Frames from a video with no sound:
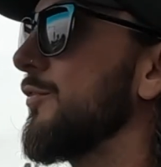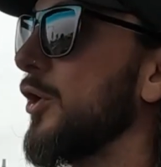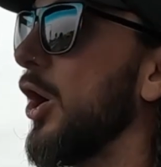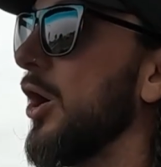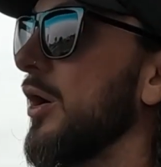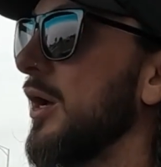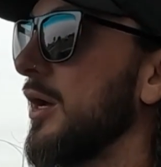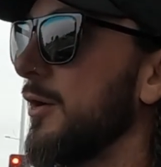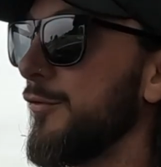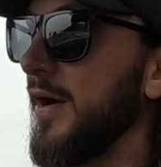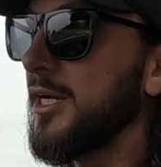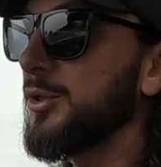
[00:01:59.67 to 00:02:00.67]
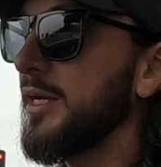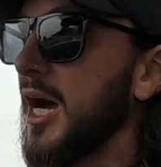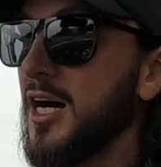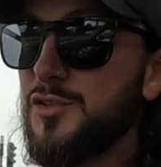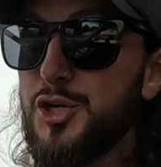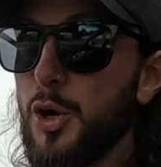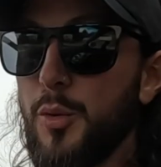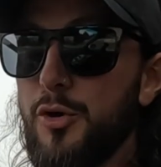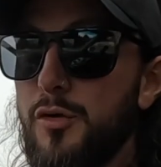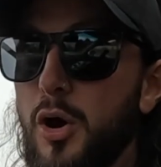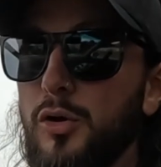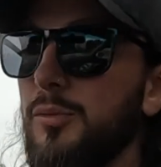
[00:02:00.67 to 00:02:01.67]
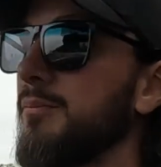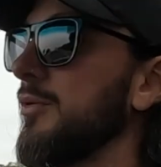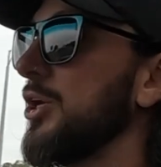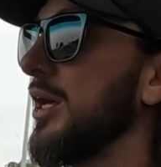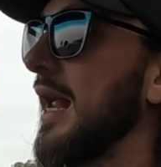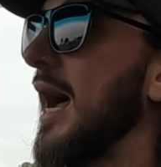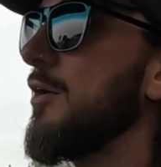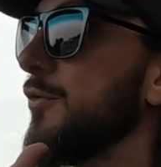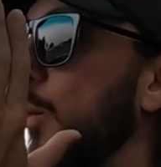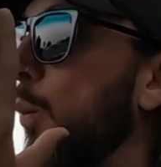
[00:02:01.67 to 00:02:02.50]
you've got Factory guards, you don't want to roll them. You're going to have